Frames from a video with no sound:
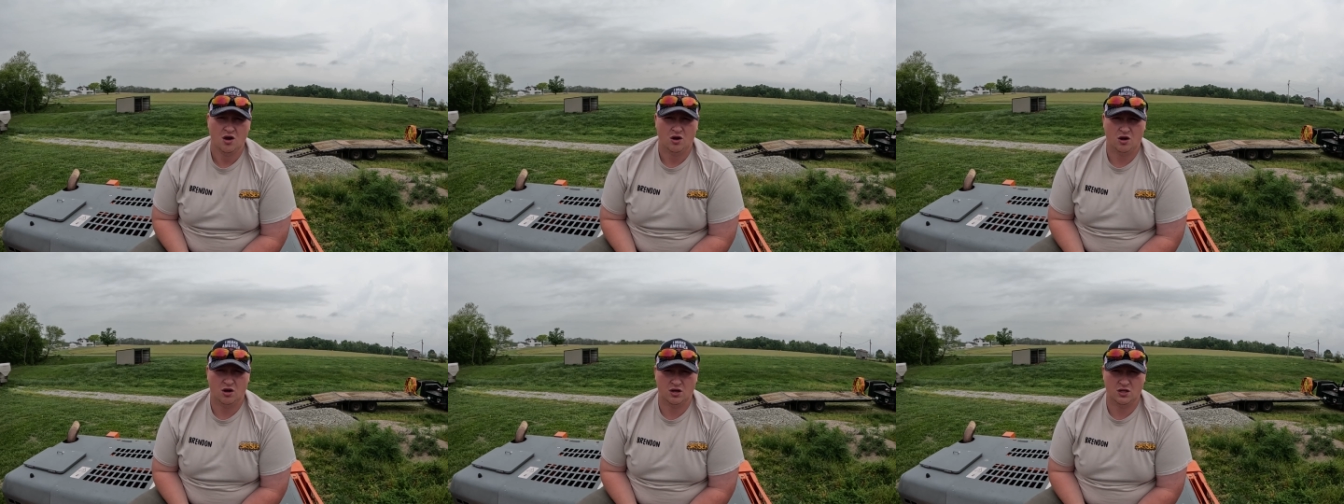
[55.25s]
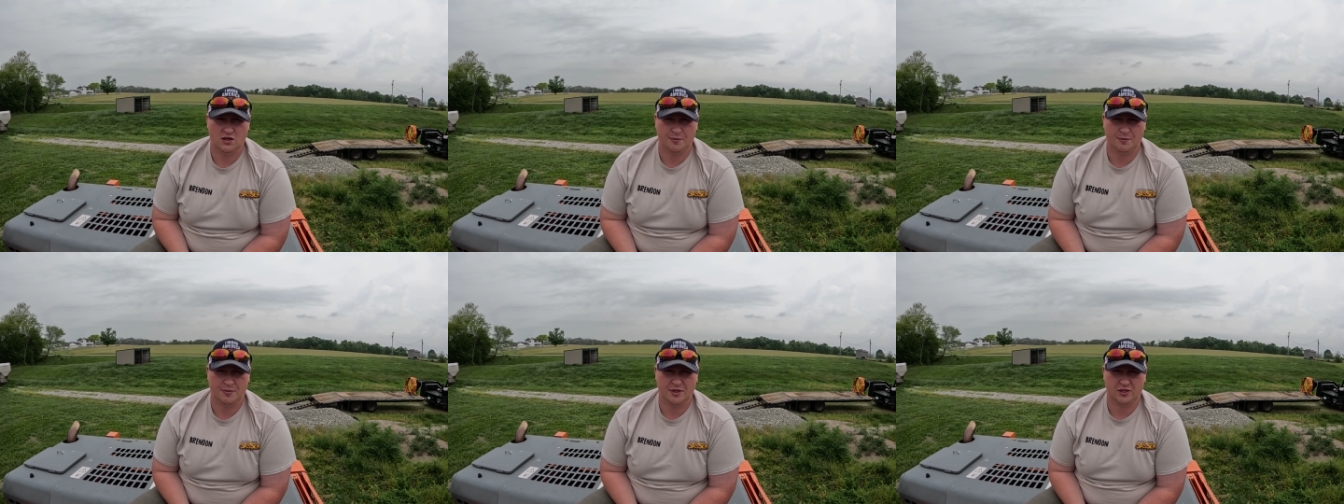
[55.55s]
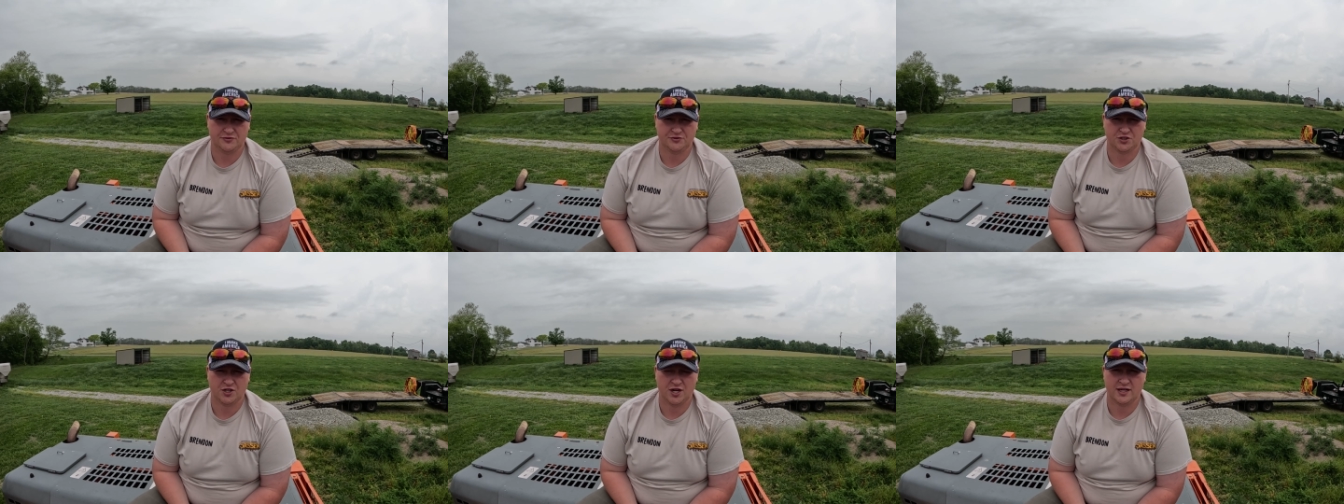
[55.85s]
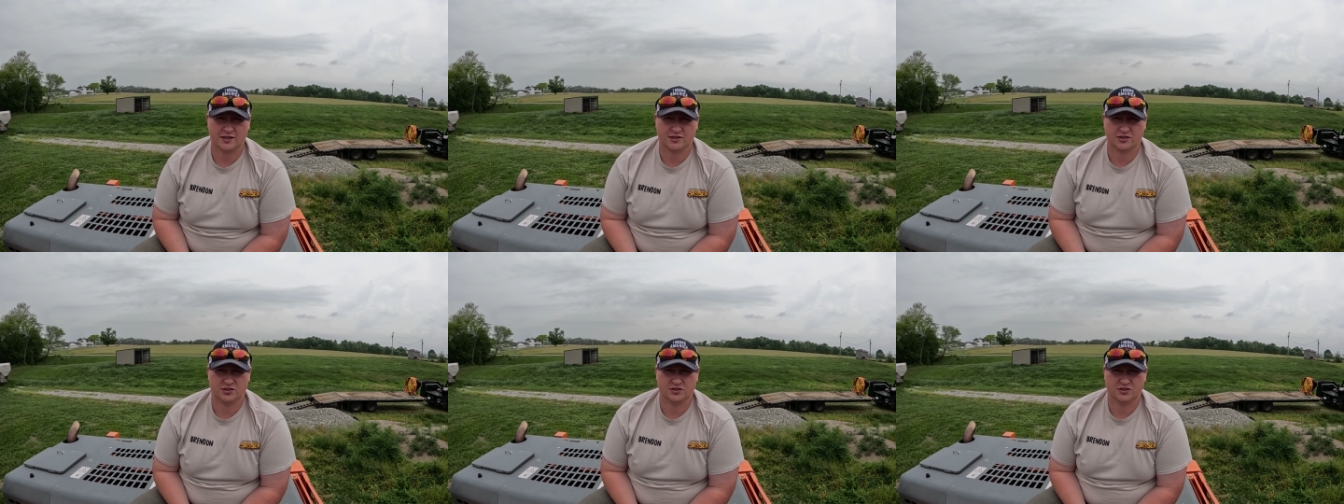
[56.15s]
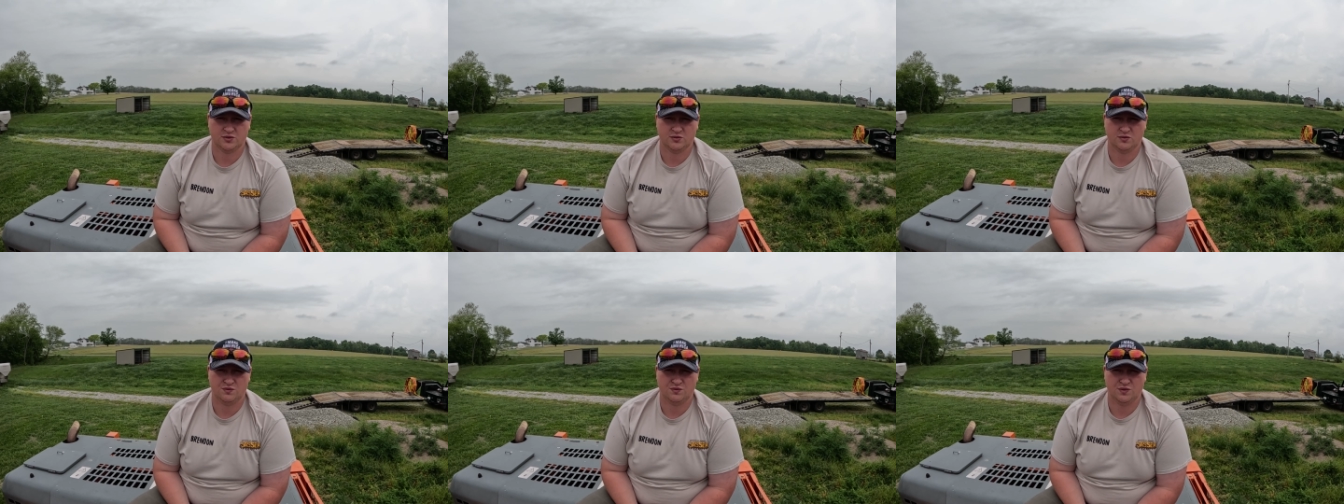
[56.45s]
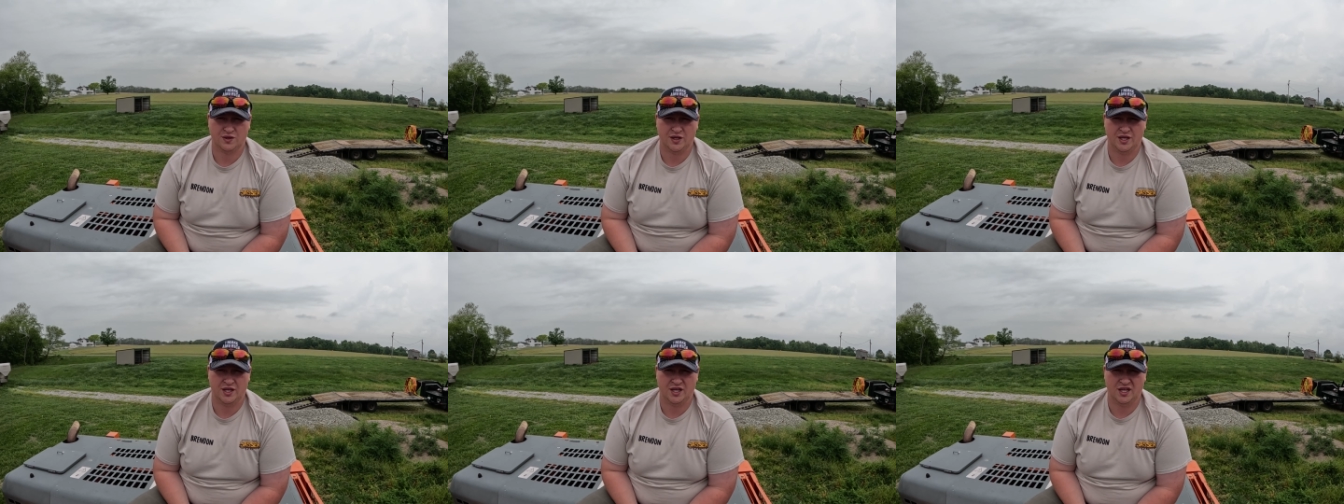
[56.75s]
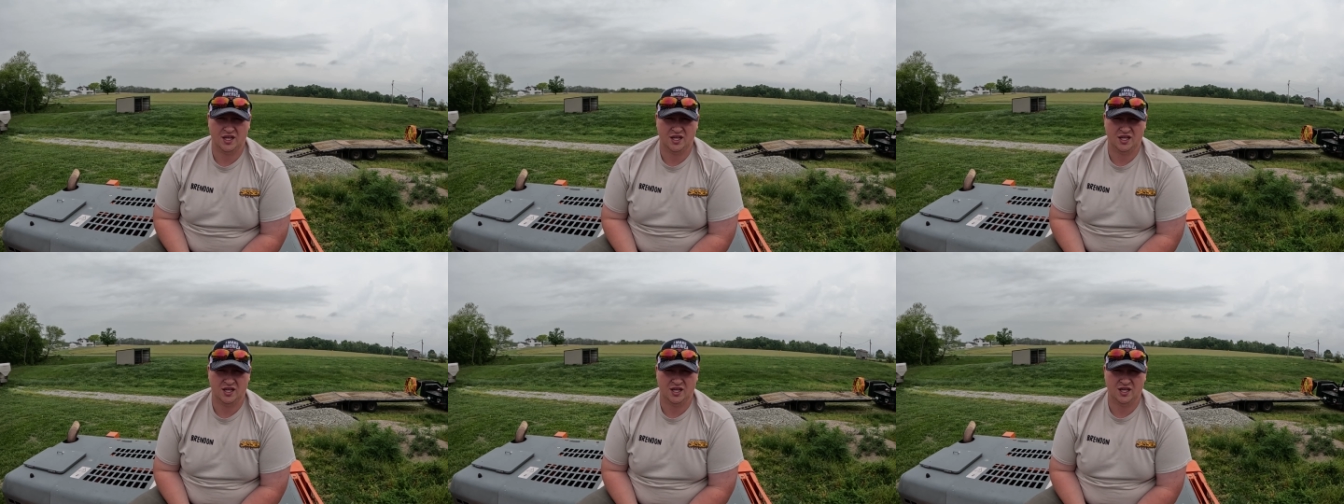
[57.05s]
on the Bell Tractors and,
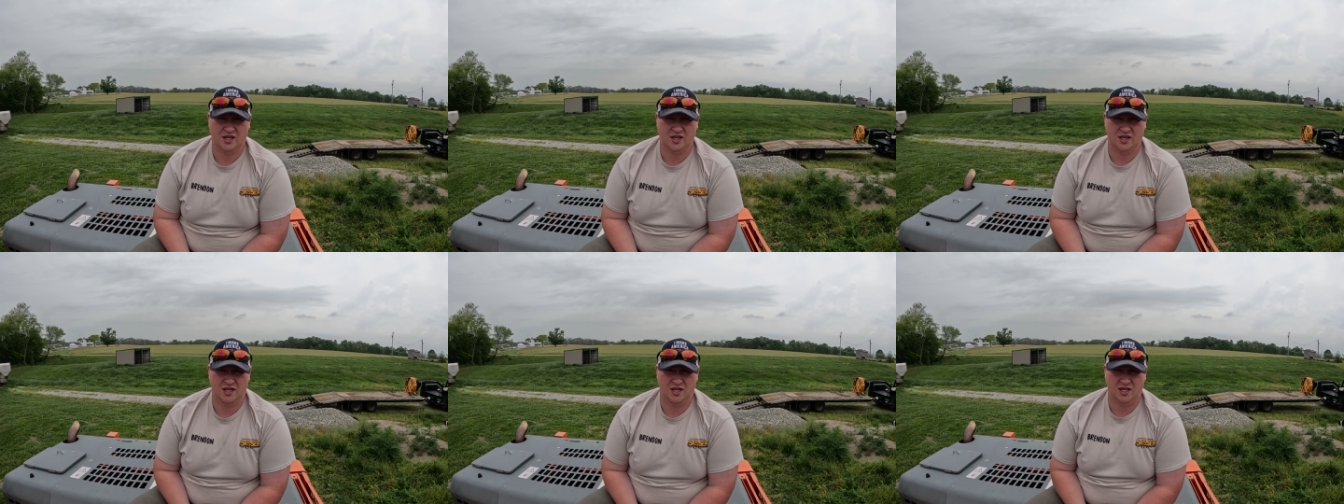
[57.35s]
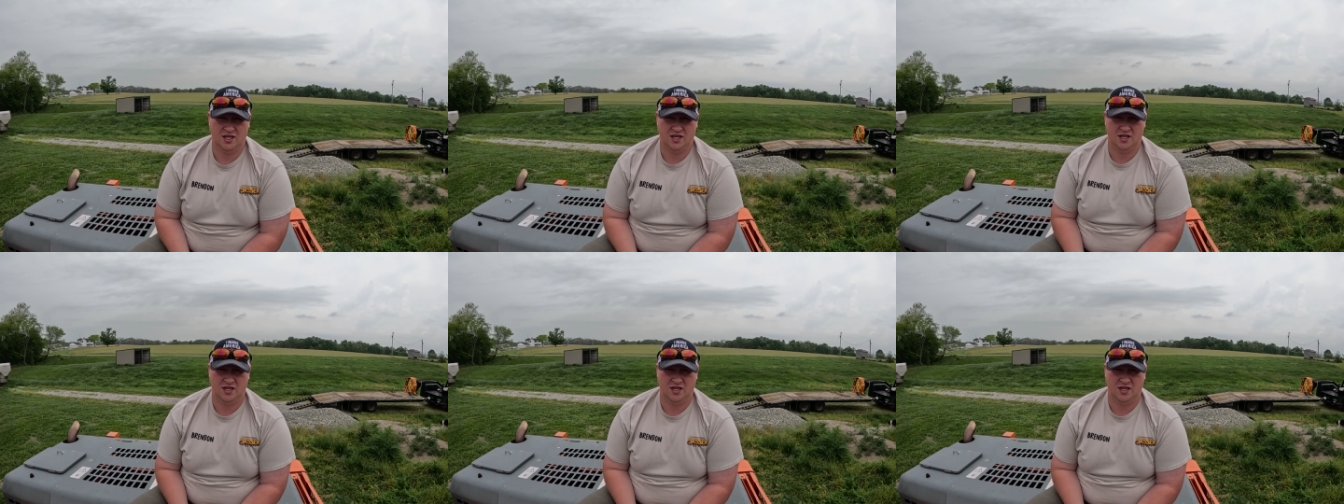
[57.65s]
and,